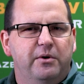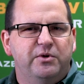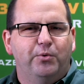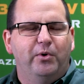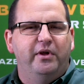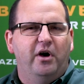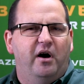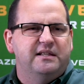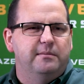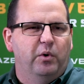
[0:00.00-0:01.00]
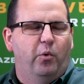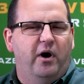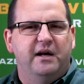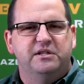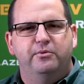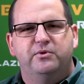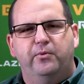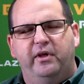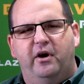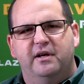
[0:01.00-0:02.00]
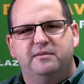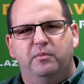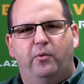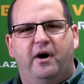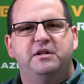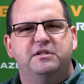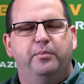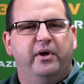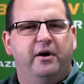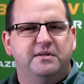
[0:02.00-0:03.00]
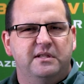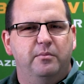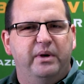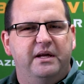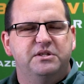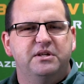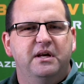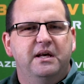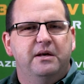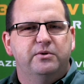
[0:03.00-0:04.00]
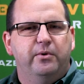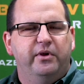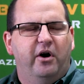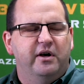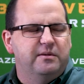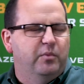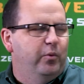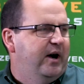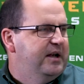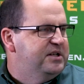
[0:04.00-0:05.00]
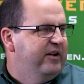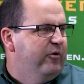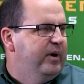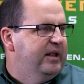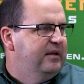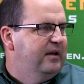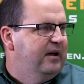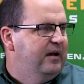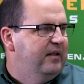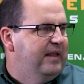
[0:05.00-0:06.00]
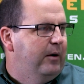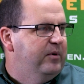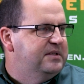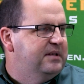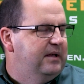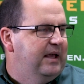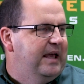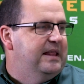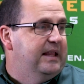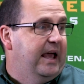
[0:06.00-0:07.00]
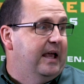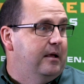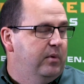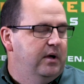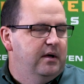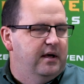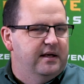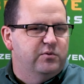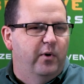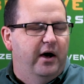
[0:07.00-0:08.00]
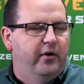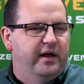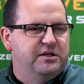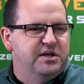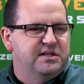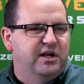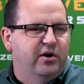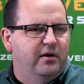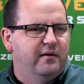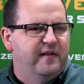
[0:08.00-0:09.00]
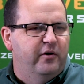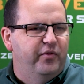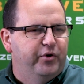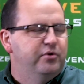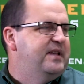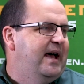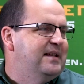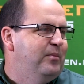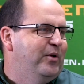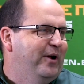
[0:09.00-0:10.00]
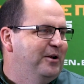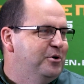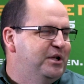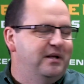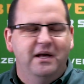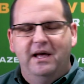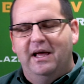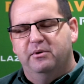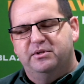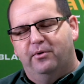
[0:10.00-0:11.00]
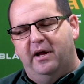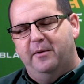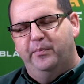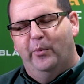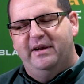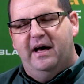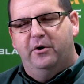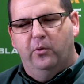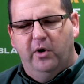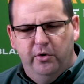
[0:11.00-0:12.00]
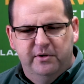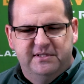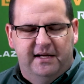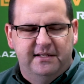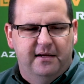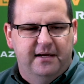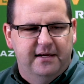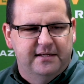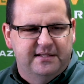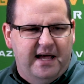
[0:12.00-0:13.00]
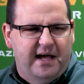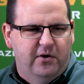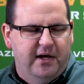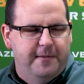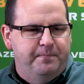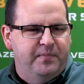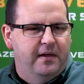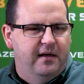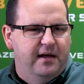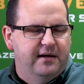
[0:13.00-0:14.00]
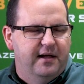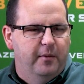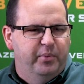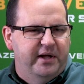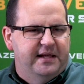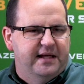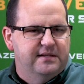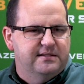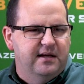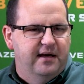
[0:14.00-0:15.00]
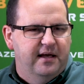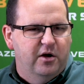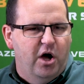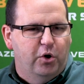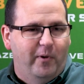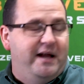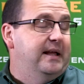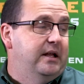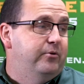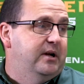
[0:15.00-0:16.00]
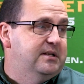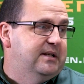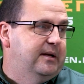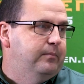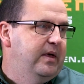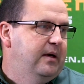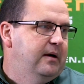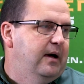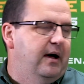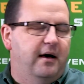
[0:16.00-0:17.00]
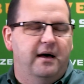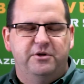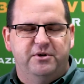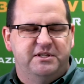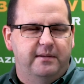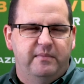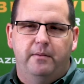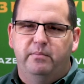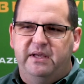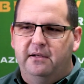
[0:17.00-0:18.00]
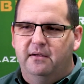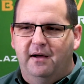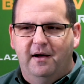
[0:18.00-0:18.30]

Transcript: was really awesome to watch. It was really awesome to watch the players on the bench. It was really awesome to watch everybody that was in the game as well, and just their enthusiasm, their energy. It was great. Went down to Rhodes on Saturday and played against a great Hendricks team. Hendricks team that beat